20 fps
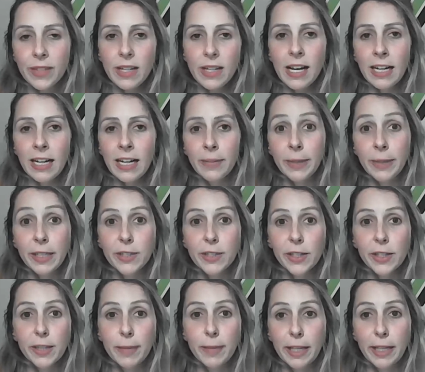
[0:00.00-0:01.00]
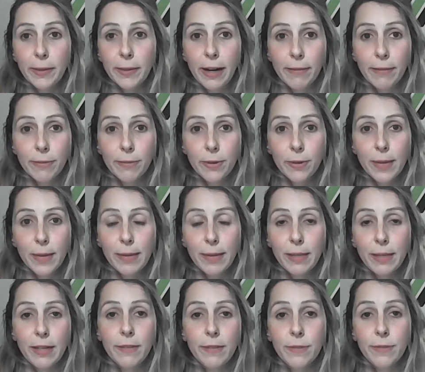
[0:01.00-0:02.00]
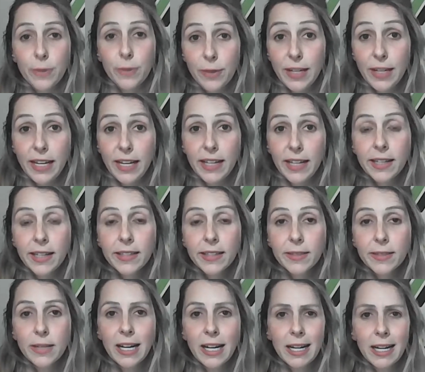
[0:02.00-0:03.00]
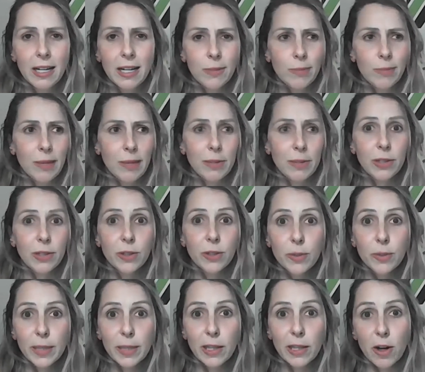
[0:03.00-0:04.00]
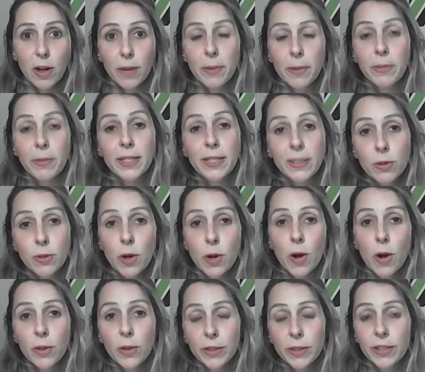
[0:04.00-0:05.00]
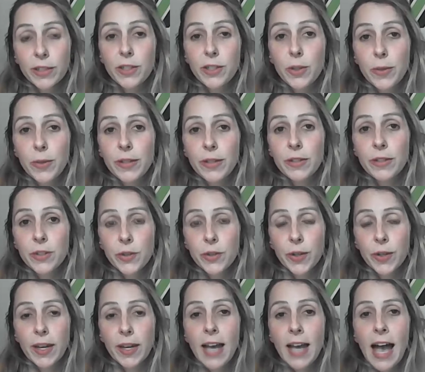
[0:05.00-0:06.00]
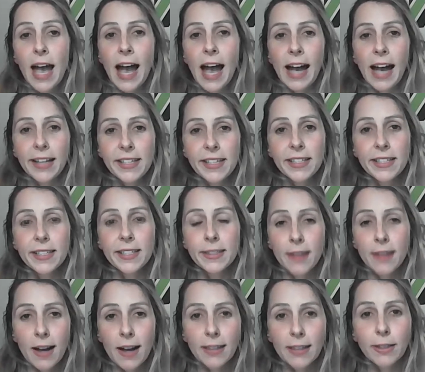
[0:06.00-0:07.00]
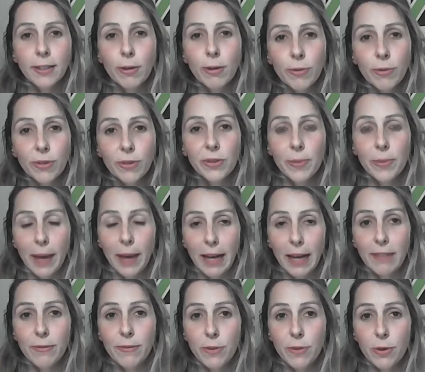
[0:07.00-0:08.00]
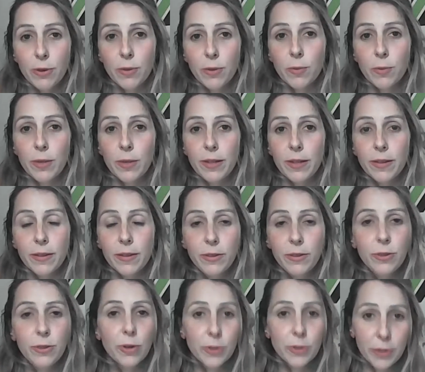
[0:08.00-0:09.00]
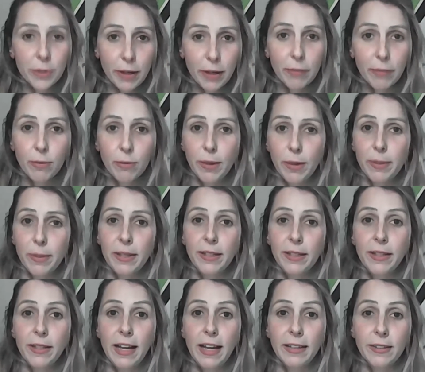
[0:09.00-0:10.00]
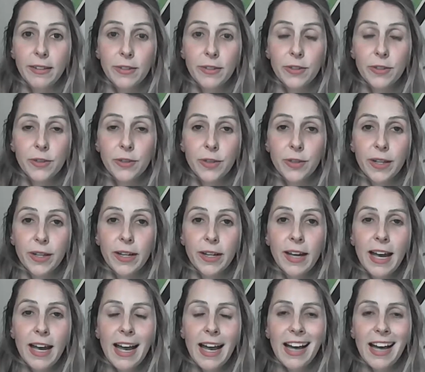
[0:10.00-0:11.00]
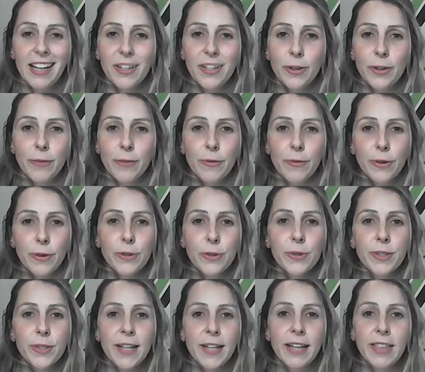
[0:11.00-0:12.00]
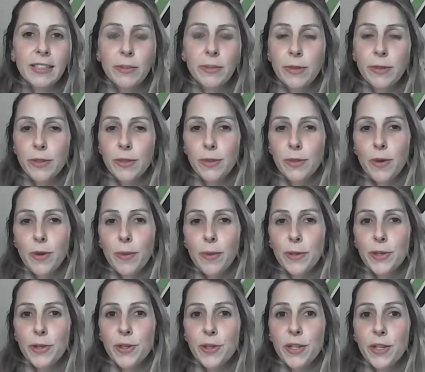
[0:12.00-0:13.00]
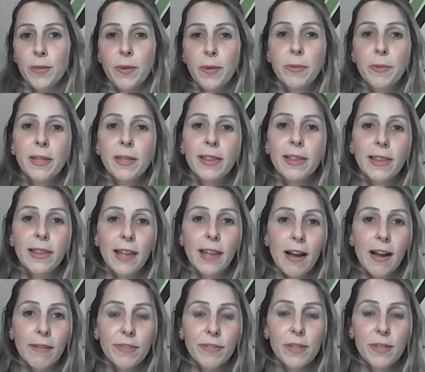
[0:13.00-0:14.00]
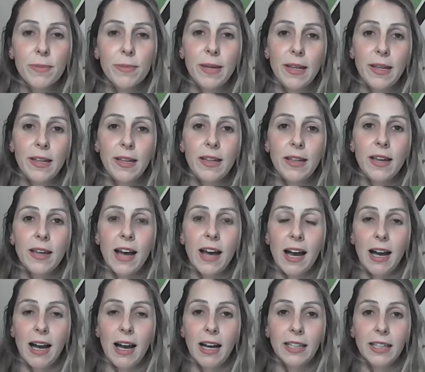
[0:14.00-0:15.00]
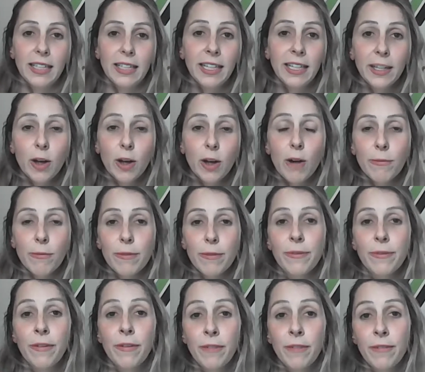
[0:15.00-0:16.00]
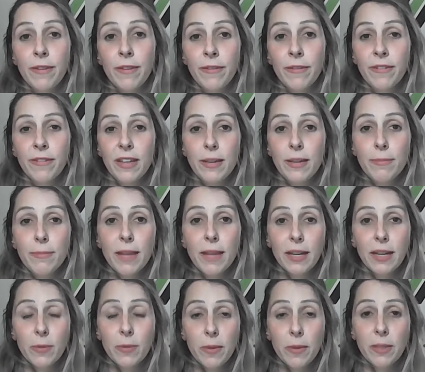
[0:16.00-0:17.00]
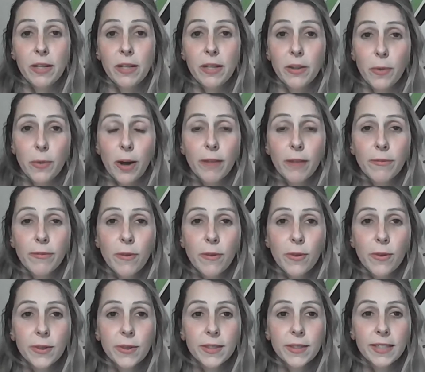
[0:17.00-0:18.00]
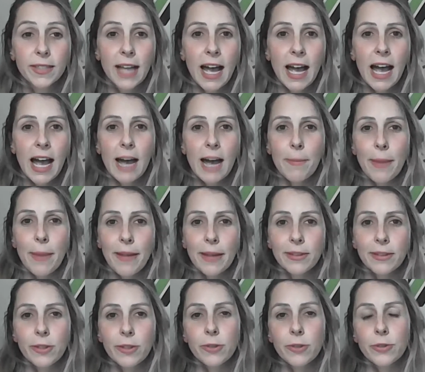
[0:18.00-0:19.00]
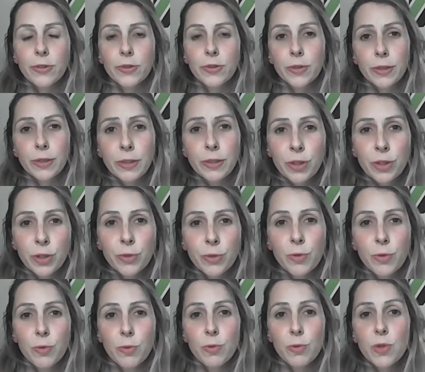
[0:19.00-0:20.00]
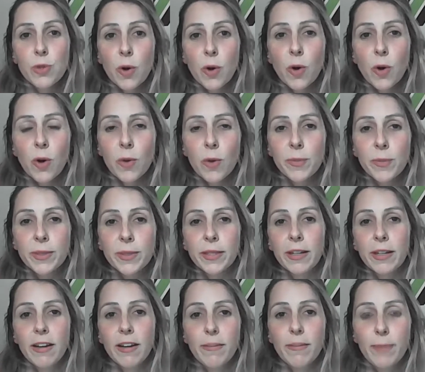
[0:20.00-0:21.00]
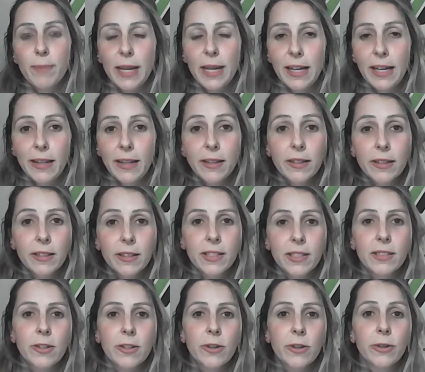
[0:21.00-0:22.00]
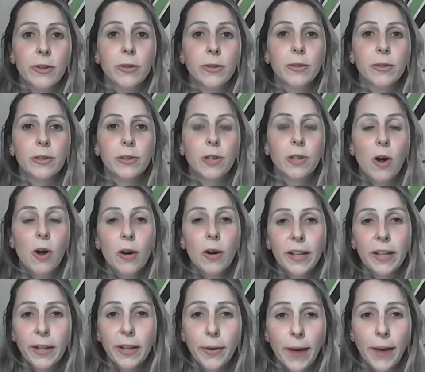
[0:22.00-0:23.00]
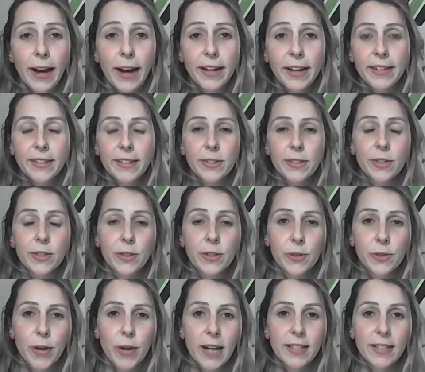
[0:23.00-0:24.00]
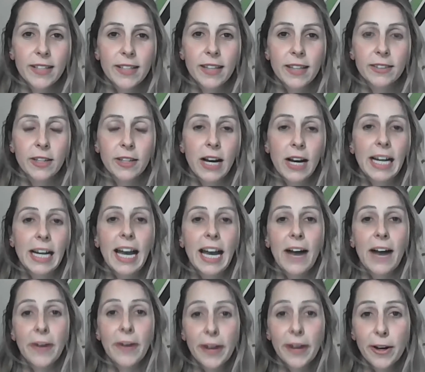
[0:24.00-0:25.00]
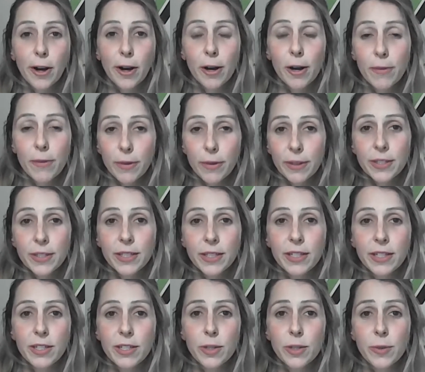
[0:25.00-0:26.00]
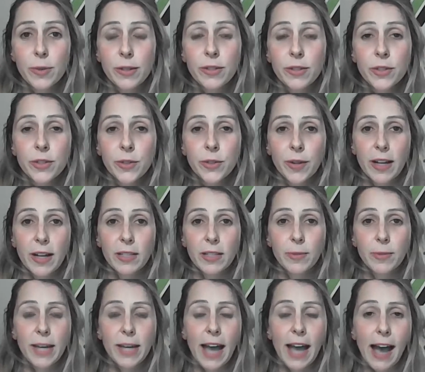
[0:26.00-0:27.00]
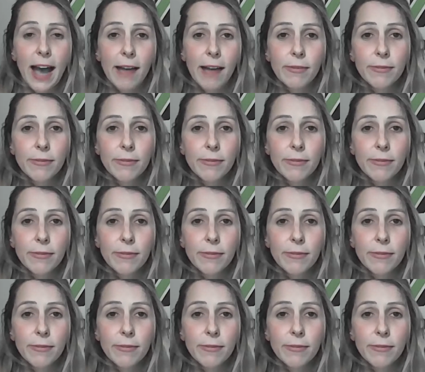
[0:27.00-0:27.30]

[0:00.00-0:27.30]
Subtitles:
I mean, it's only been around for maybe a few years, maybe a little bit longer, but we still call it a new industry. And it's starting off on the back foot with not enough women in that industry. You know, for a new sector with a new opportunity, we would love to be kicking off with 50-50 men and women in the workforce. But those traditional norms that have been so long ingrained into the trade sector are carrying over into this new industry, as we have